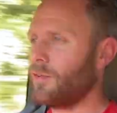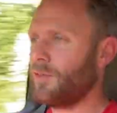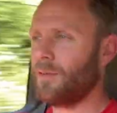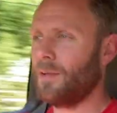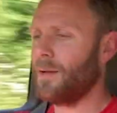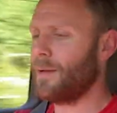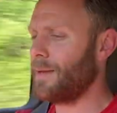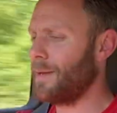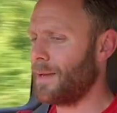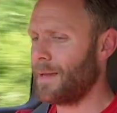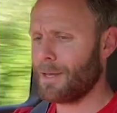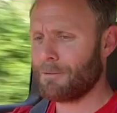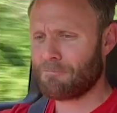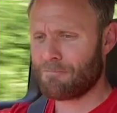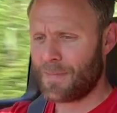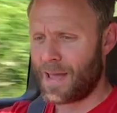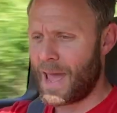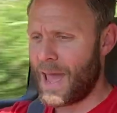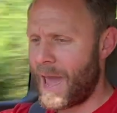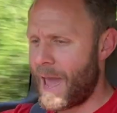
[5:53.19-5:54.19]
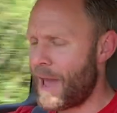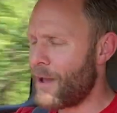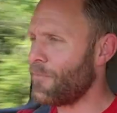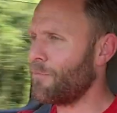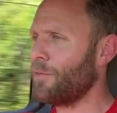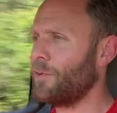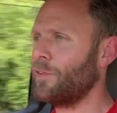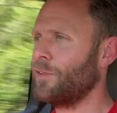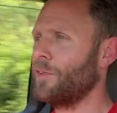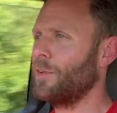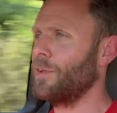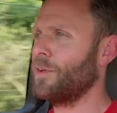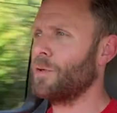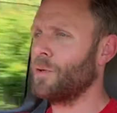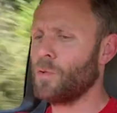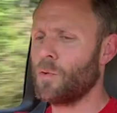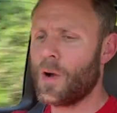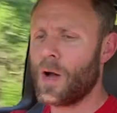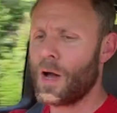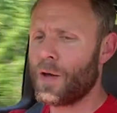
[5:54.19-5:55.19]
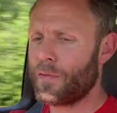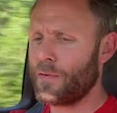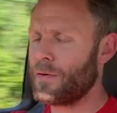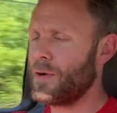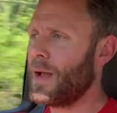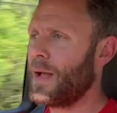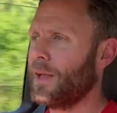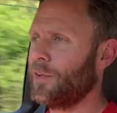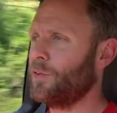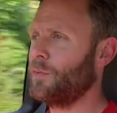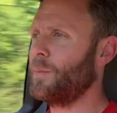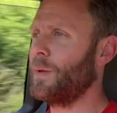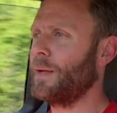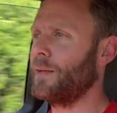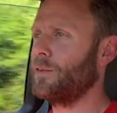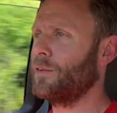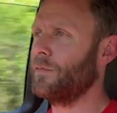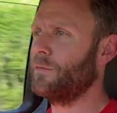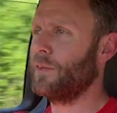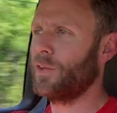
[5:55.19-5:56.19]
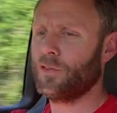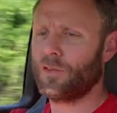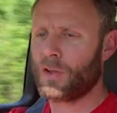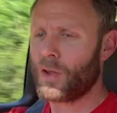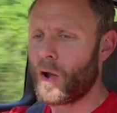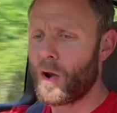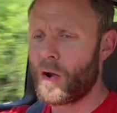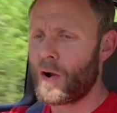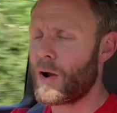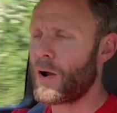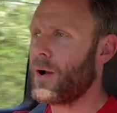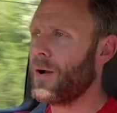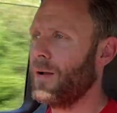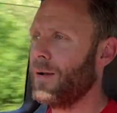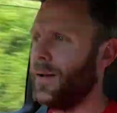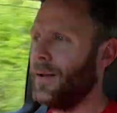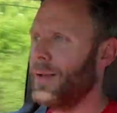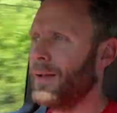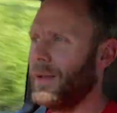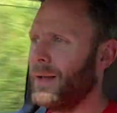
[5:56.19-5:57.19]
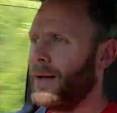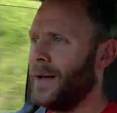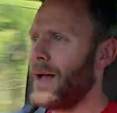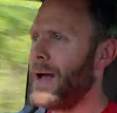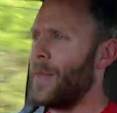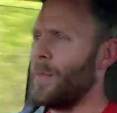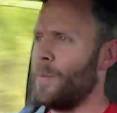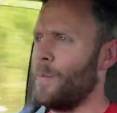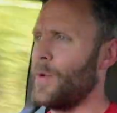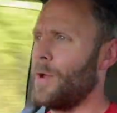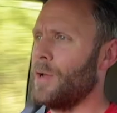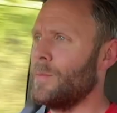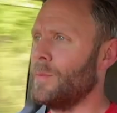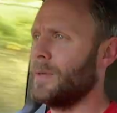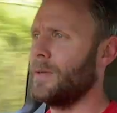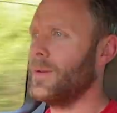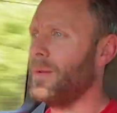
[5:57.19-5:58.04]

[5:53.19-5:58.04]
like every single other aspect of this car at the moment.